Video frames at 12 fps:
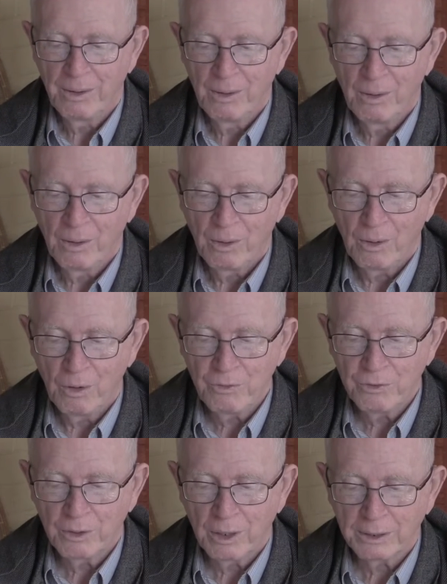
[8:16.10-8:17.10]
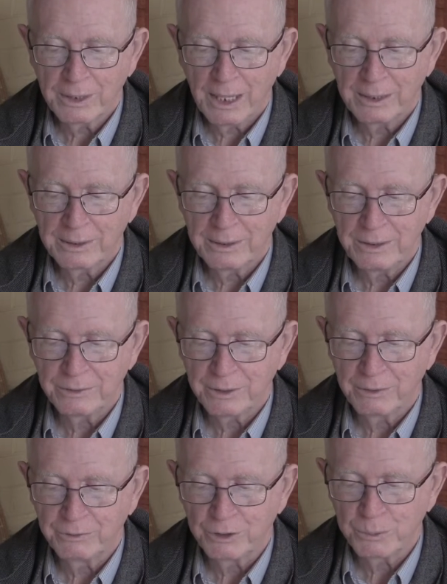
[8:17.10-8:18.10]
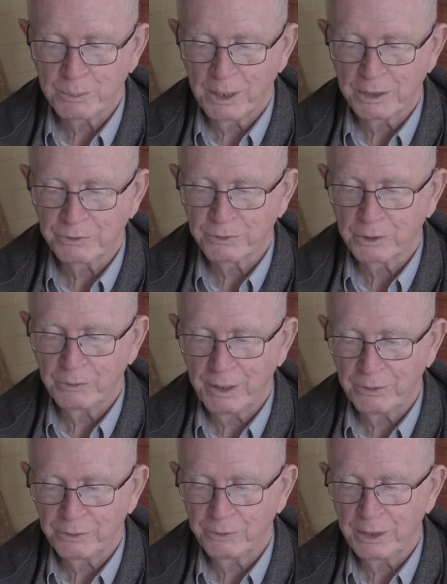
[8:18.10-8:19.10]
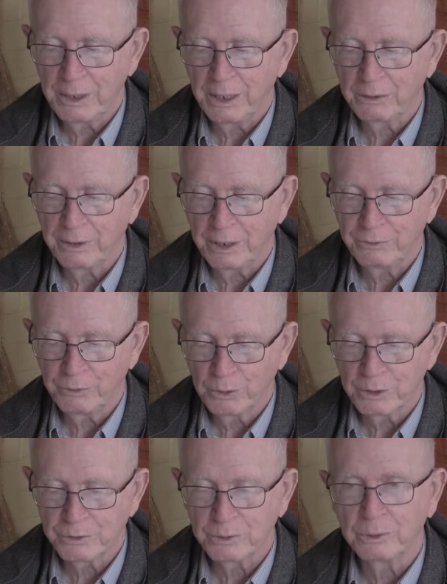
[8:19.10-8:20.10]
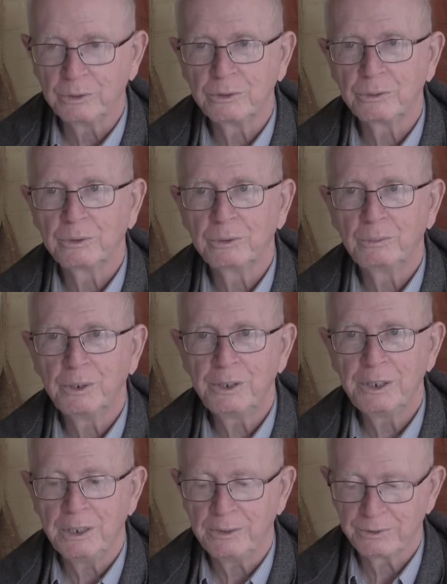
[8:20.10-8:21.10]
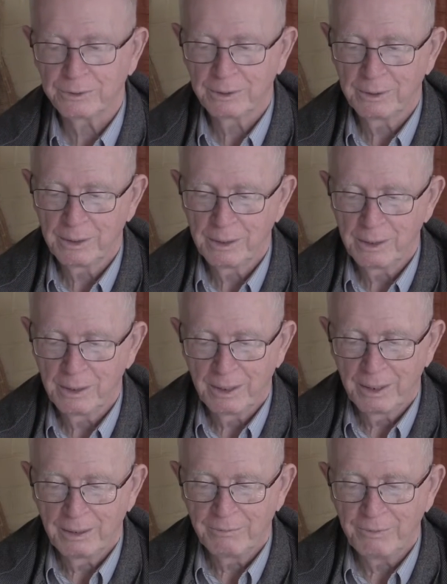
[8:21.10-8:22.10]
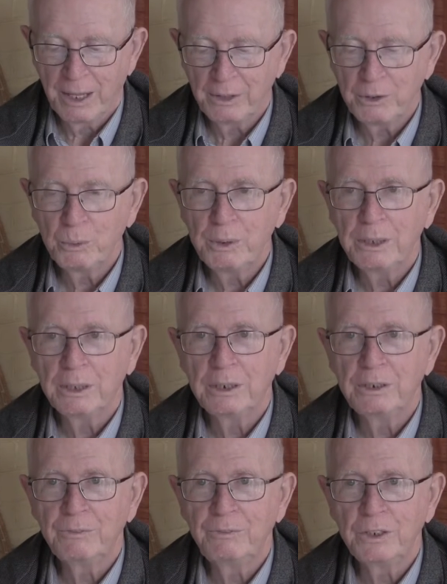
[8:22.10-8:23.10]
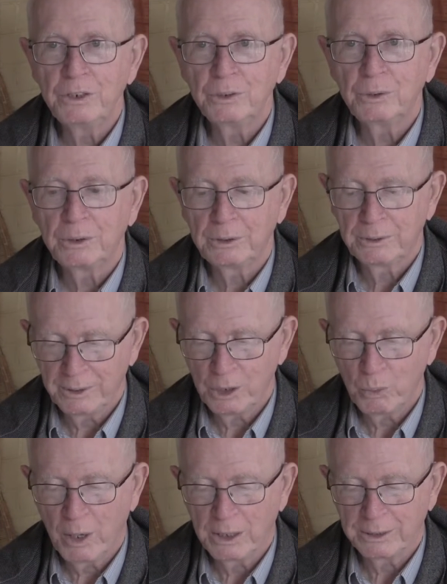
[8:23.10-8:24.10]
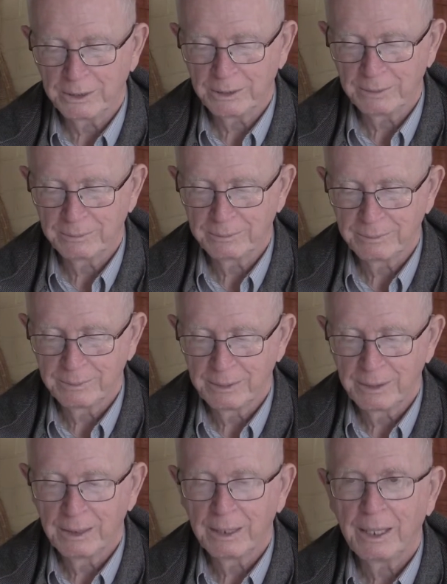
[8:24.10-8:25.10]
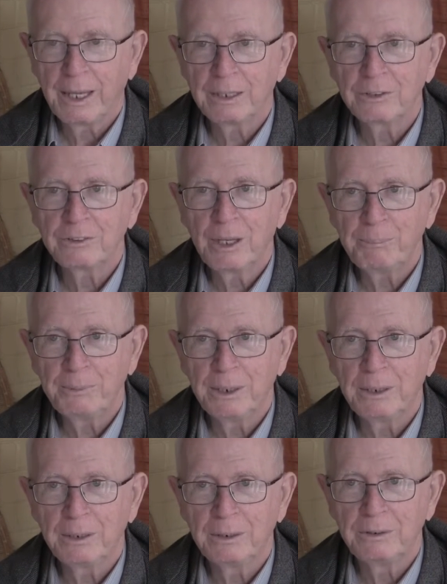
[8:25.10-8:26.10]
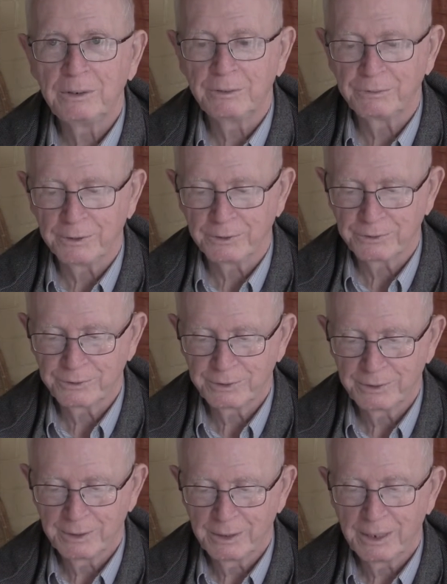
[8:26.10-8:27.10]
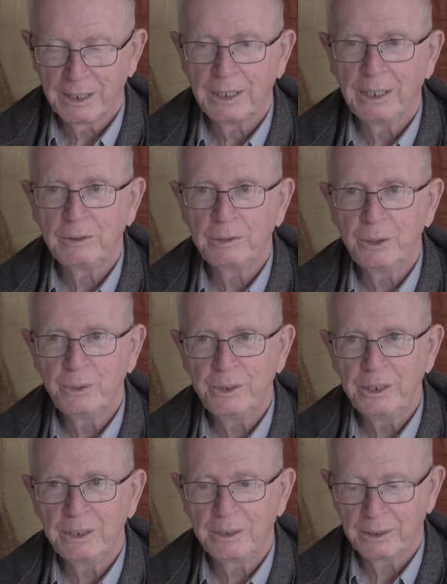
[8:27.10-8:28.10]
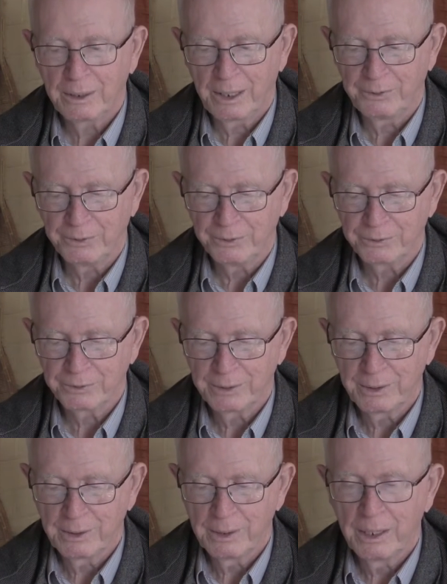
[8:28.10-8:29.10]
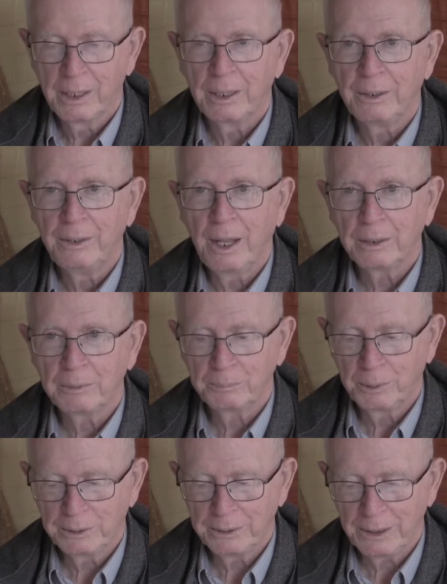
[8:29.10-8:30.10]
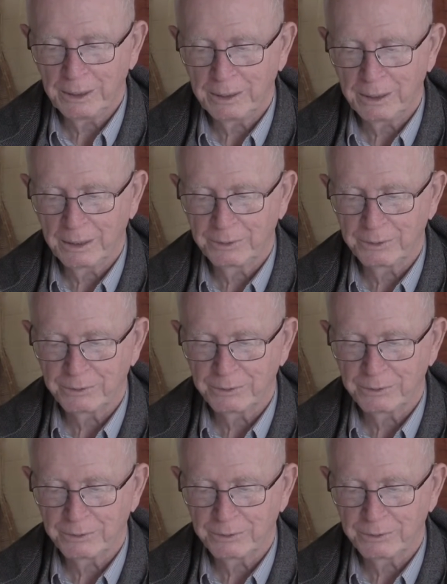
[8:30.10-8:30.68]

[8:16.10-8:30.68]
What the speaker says: Overall categories of response for grade 3 and grade 4 students were these: valuing individual equality, accepting difference, including others, not bullying others,